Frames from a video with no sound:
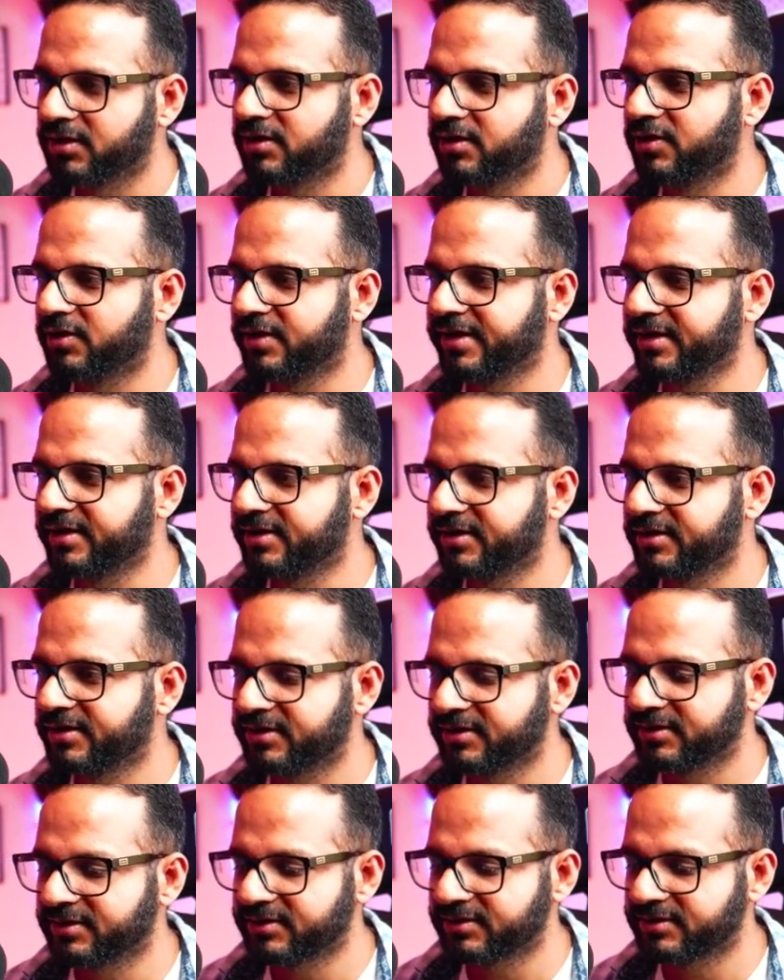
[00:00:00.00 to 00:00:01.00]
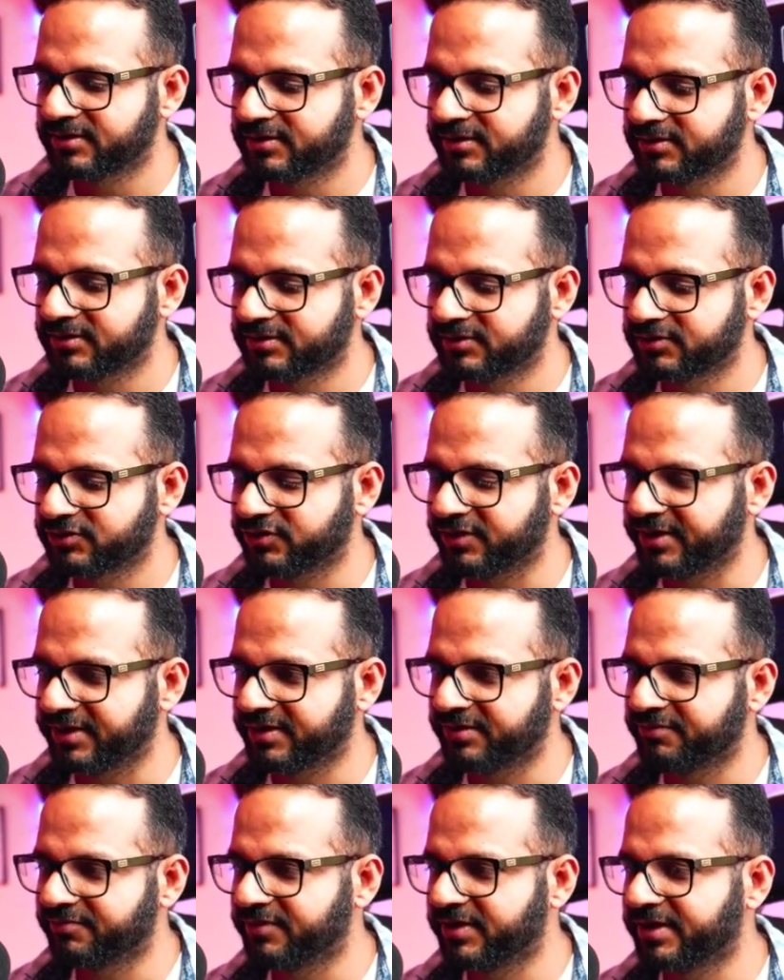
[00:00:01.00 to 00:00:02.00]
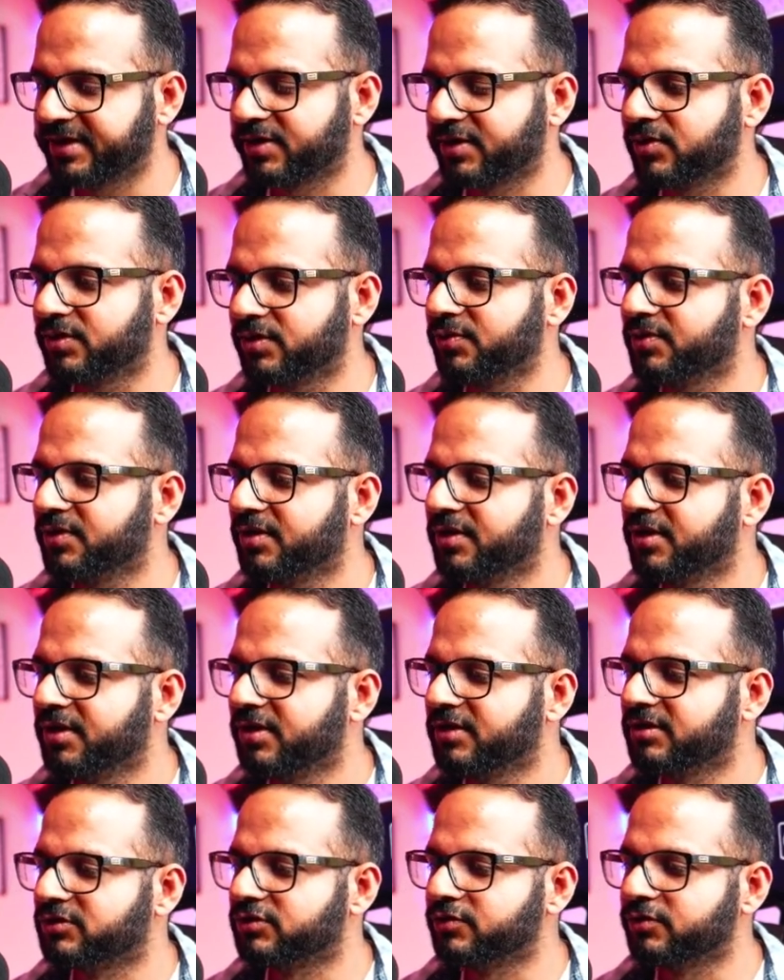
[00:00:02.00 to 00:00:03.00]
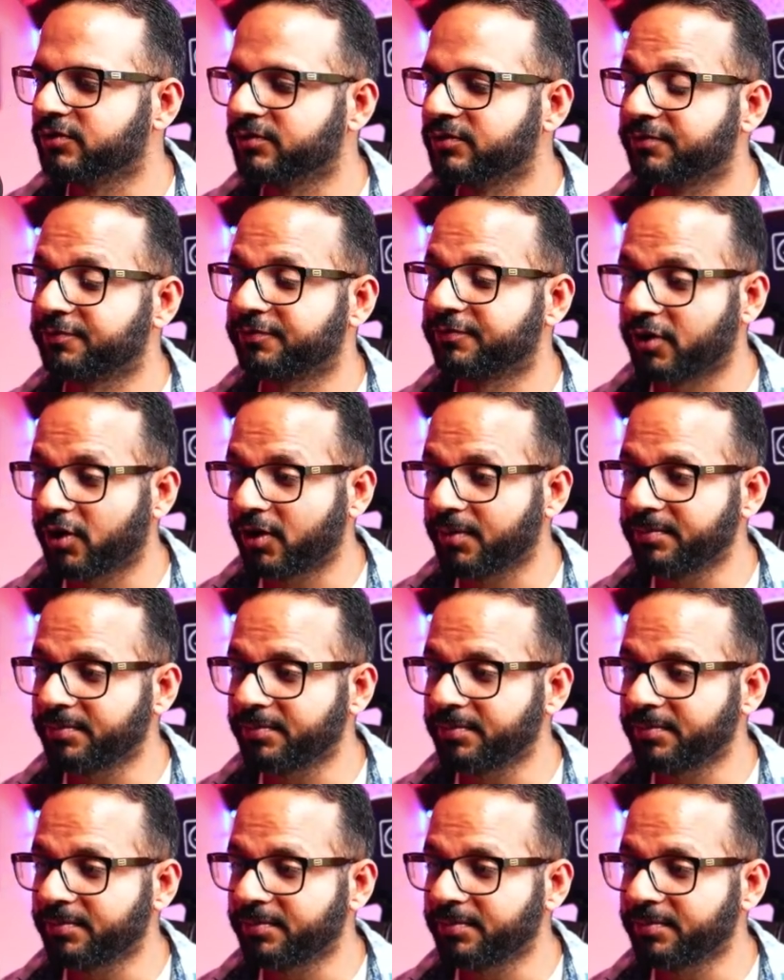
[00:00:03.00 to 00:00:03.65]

Okay, sorry, one equal to. So from